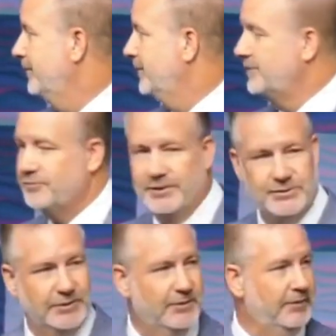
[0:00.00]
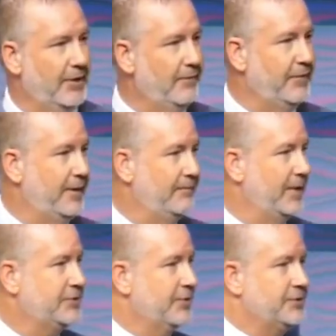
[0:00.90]
They trust you're going to love them.
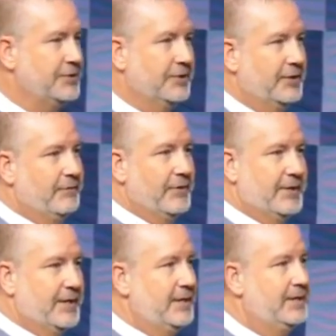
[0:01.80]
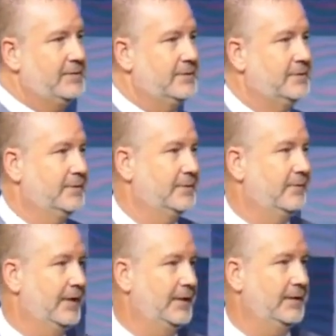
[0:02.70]
They trust you're going to love their kids,
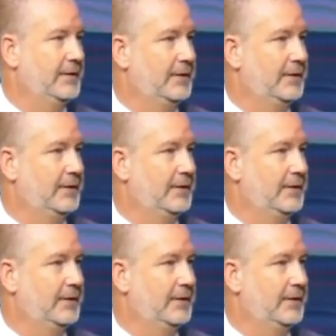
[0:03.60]
right?